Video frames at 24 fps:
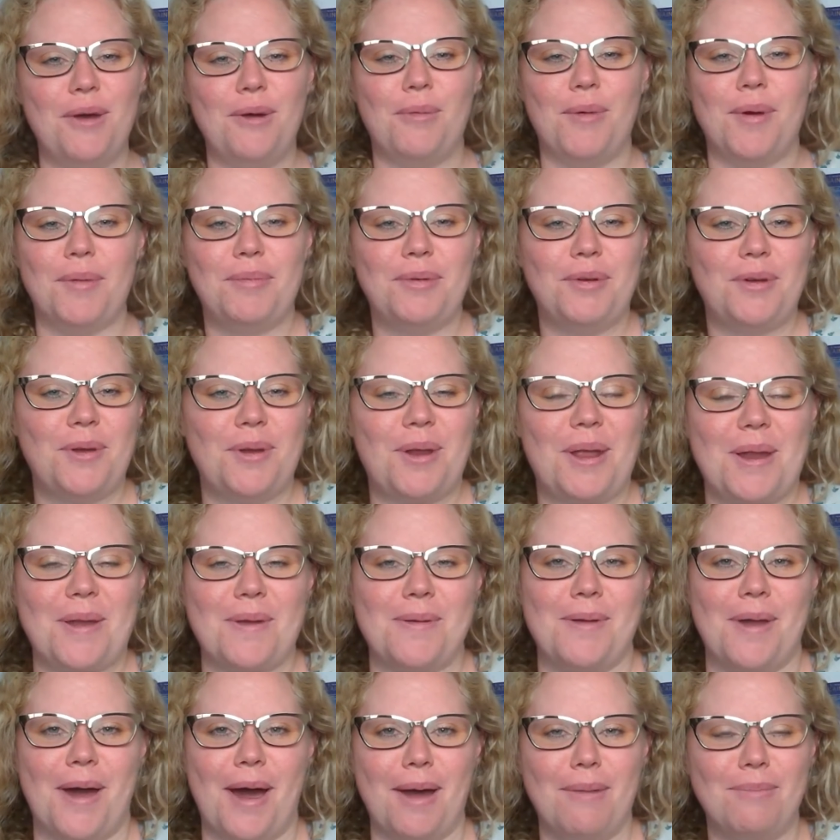What book would I
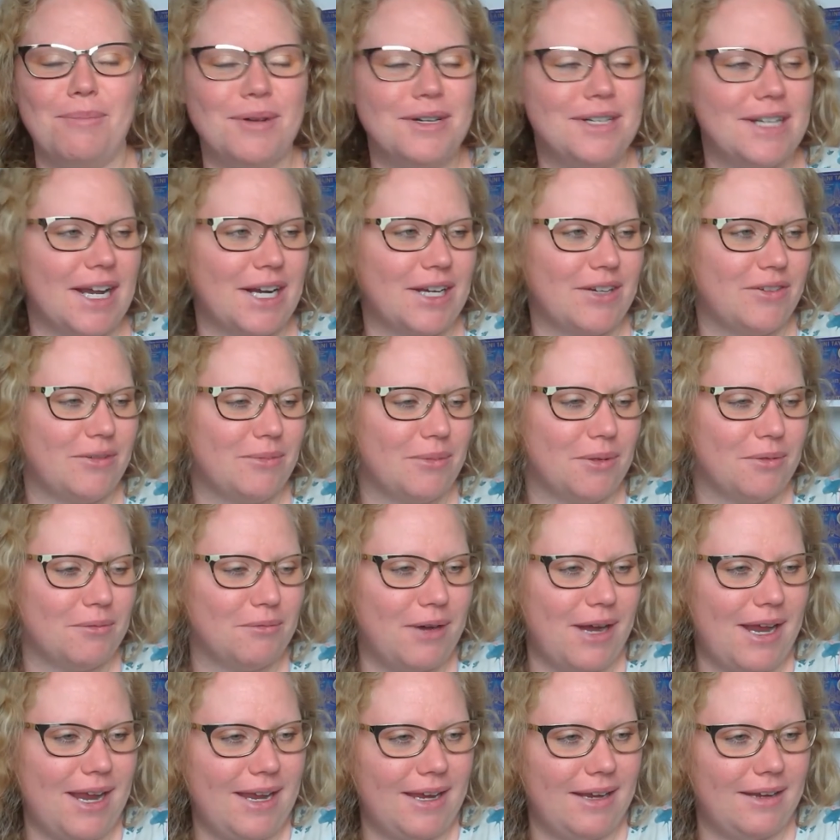not protect from the
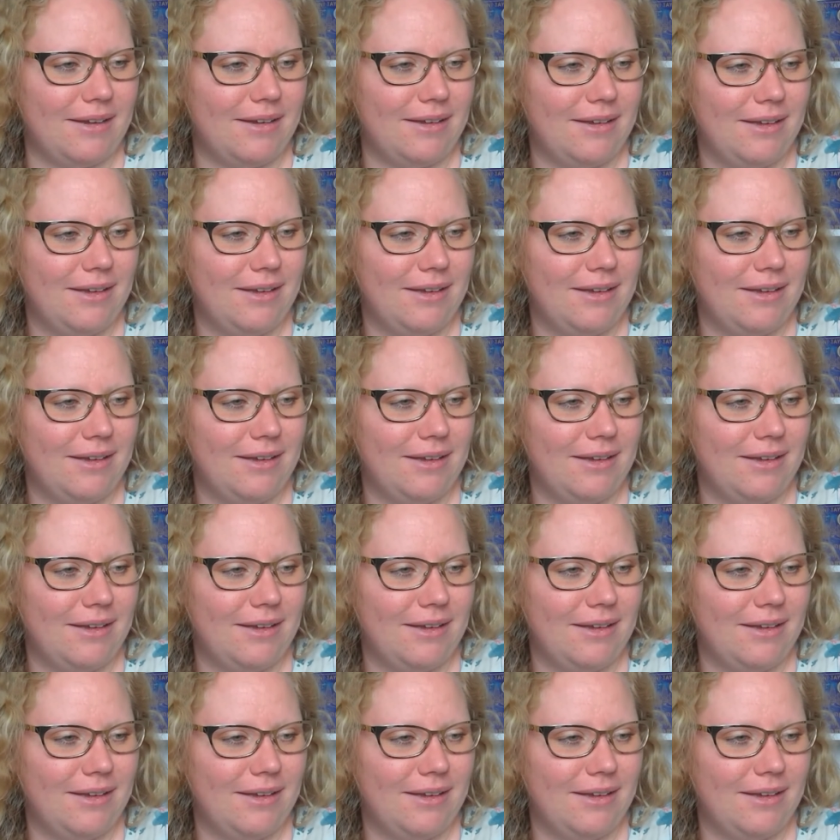rain?